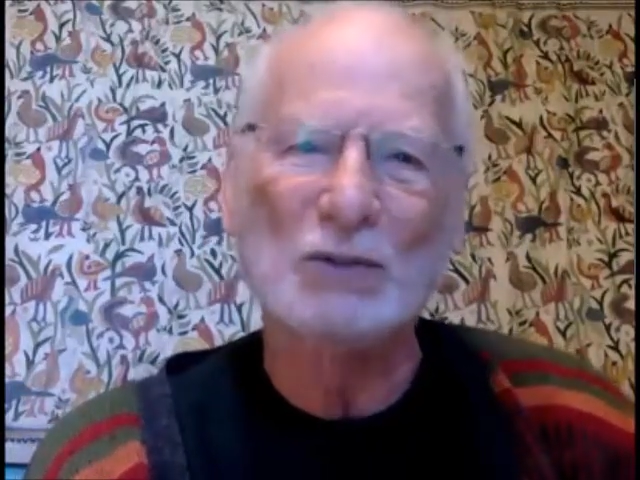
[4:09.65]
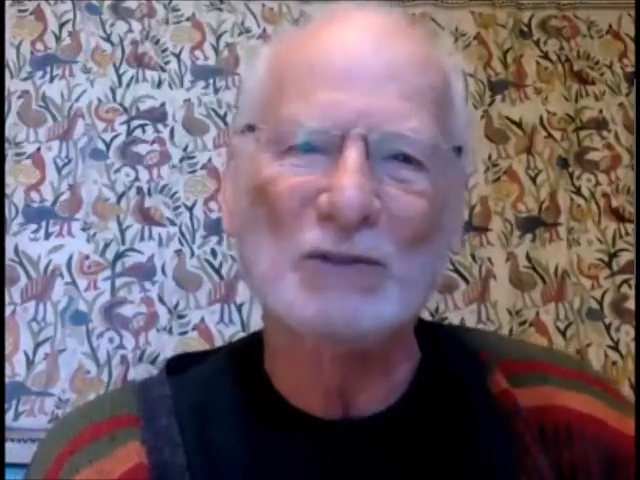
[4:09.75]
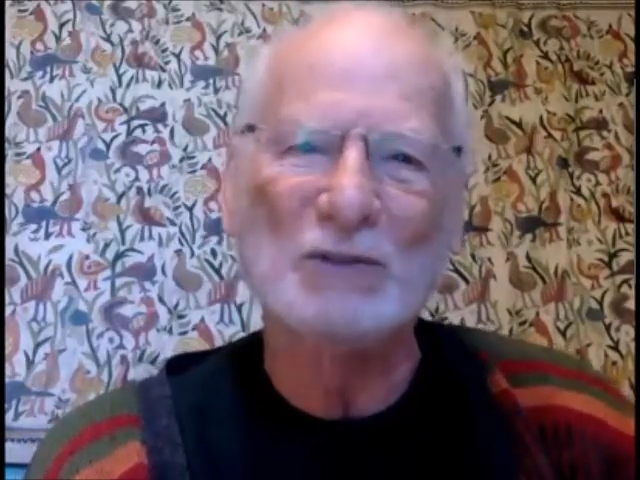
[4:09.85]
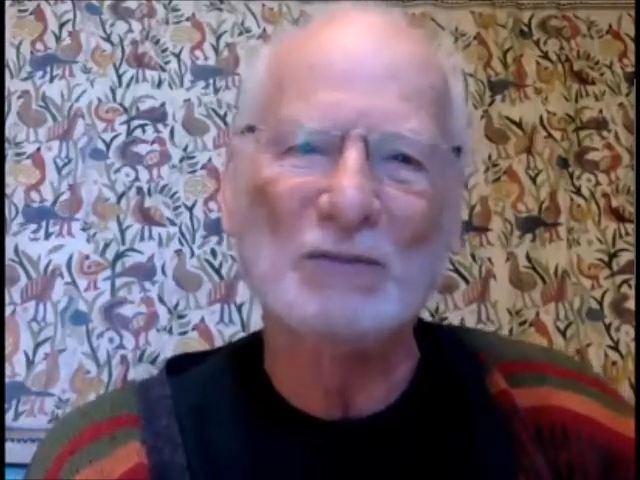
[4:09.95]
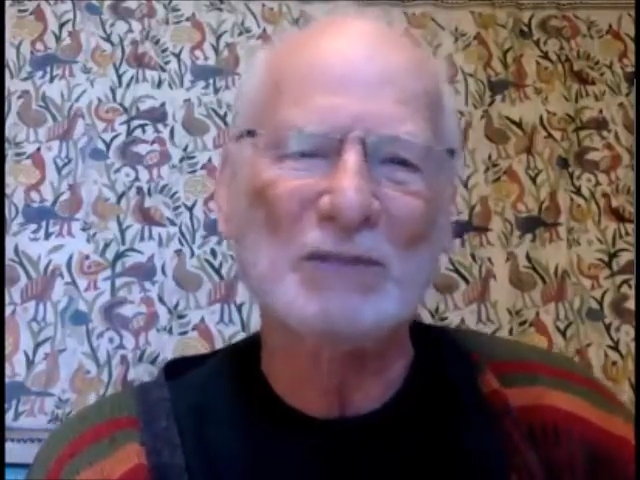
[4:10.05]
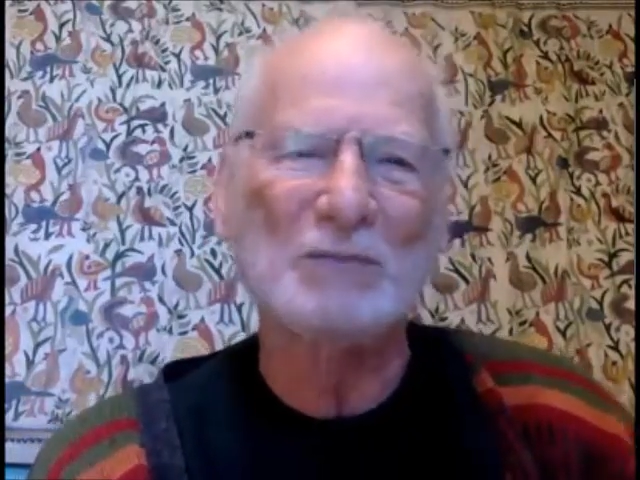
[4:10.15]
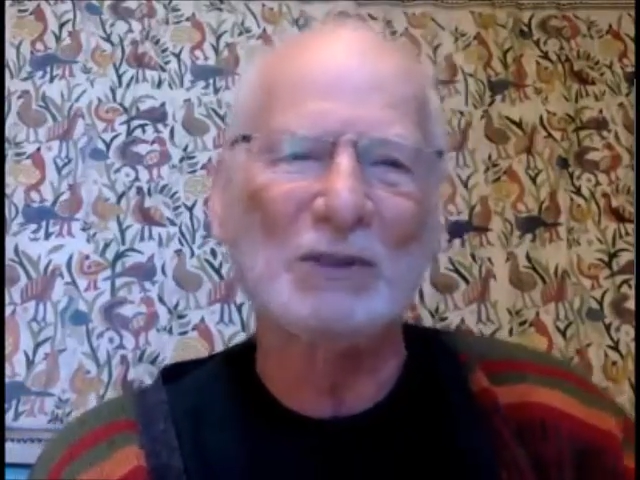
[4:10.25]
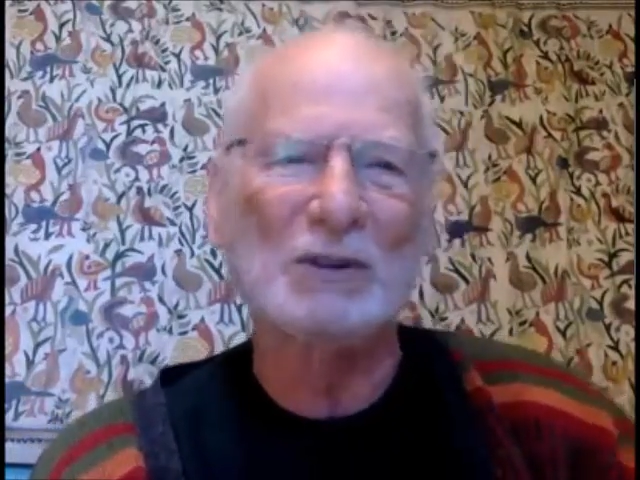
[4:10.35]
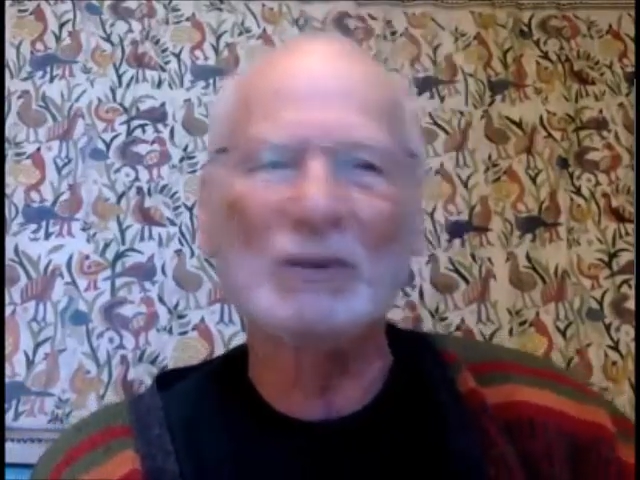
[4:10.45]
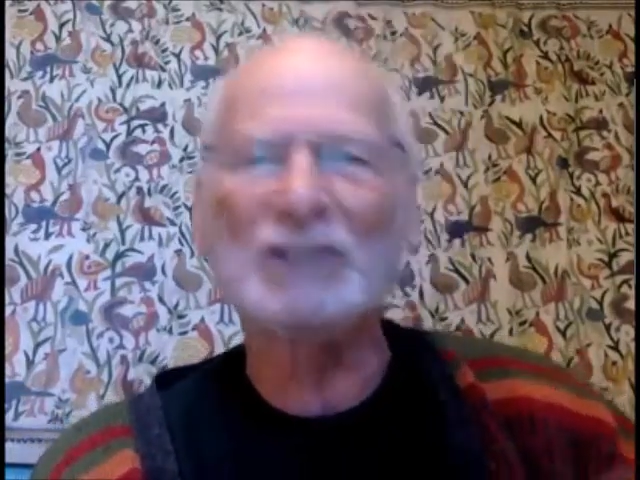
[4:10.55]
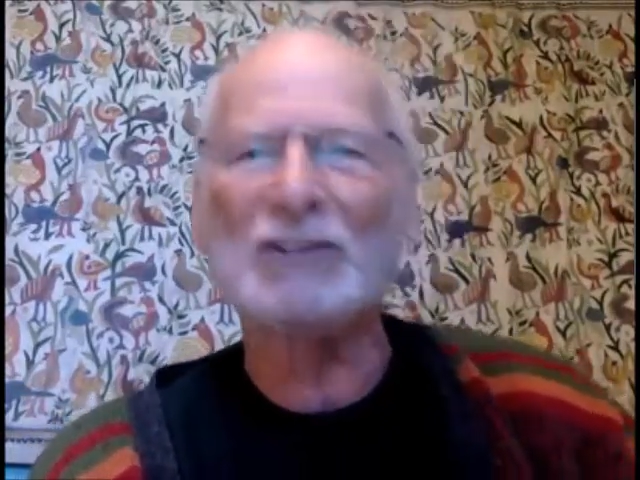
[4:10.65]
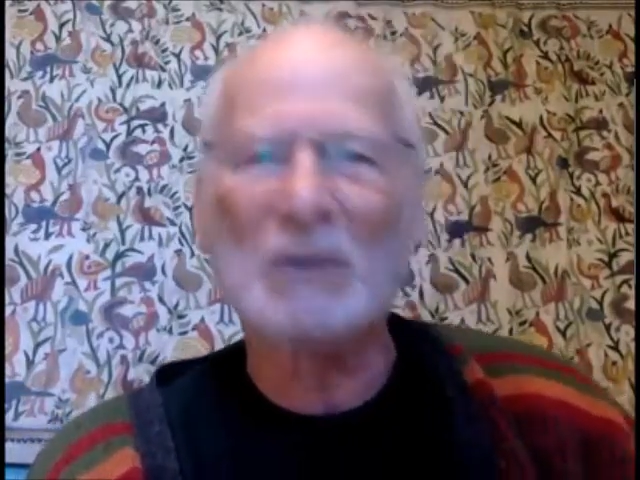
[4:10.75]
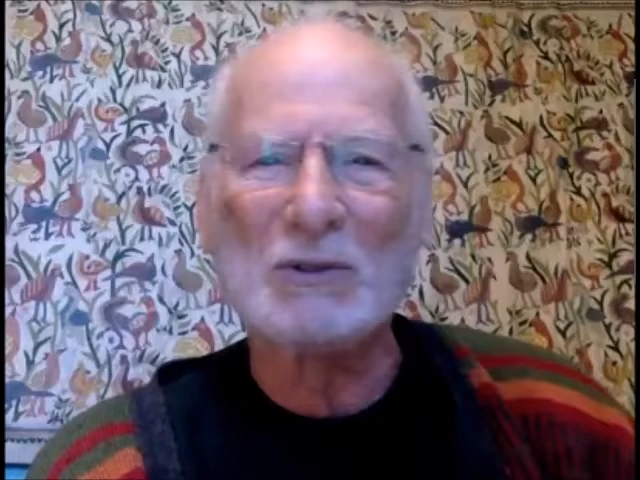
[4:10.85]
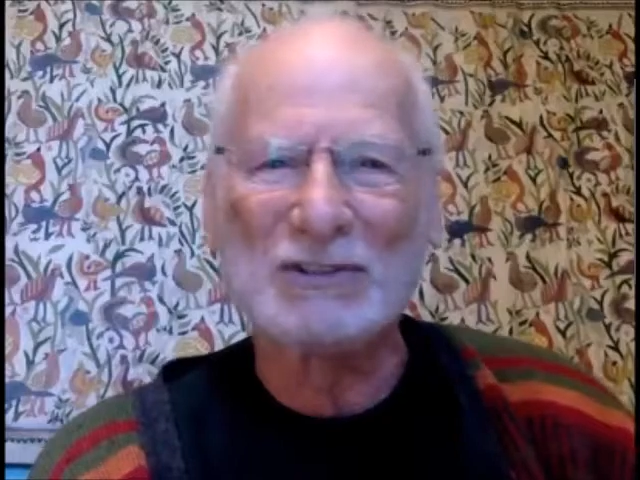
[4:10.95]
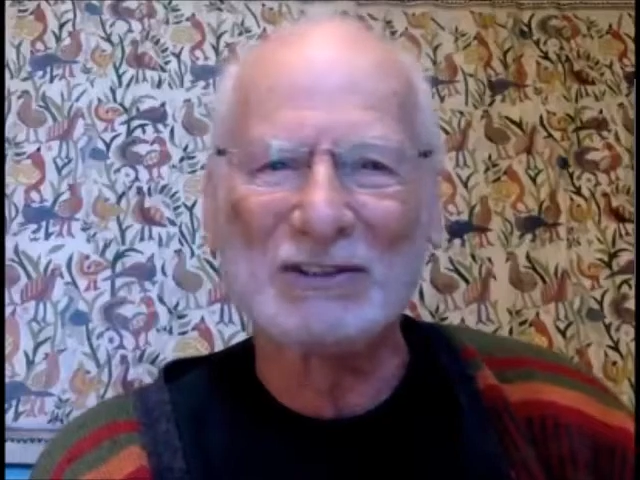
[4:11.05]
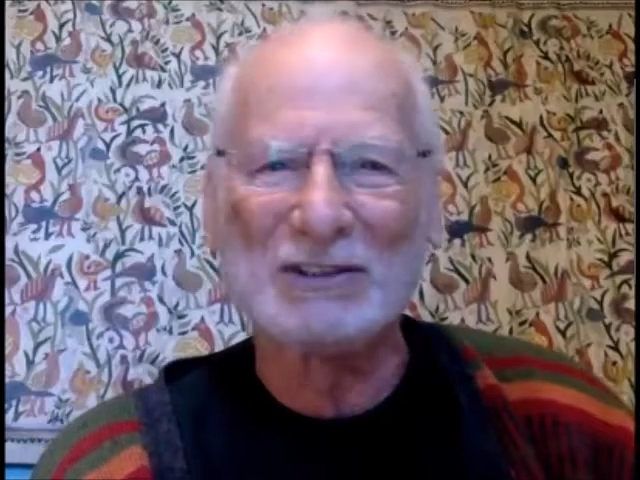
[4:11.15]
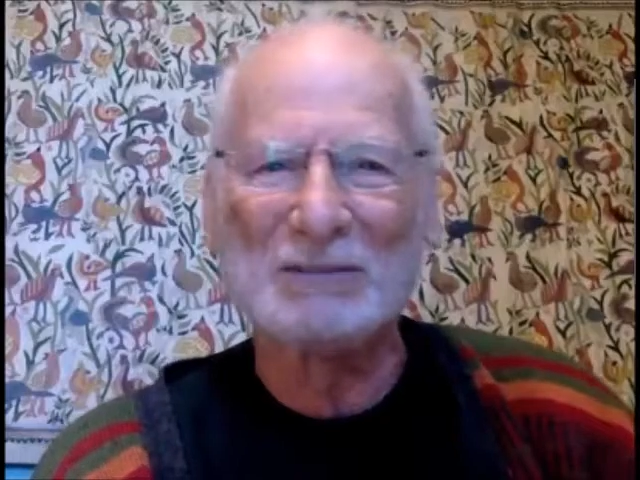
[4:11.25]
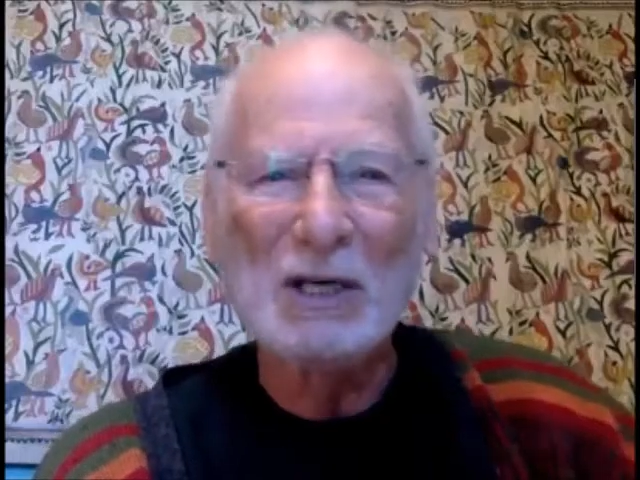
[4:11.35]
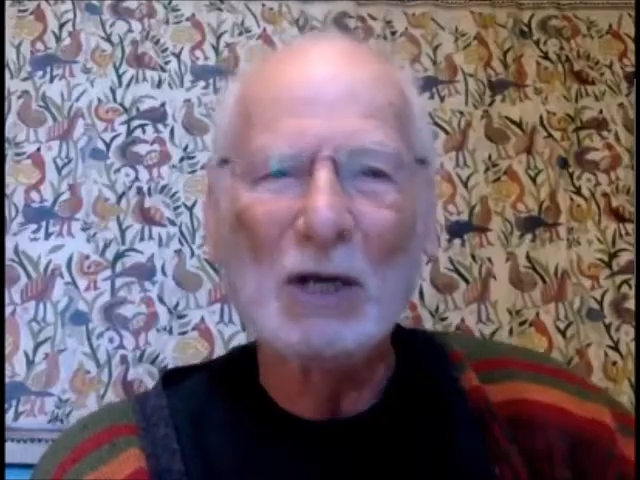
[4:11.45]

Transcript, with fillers: with people. We talk to them.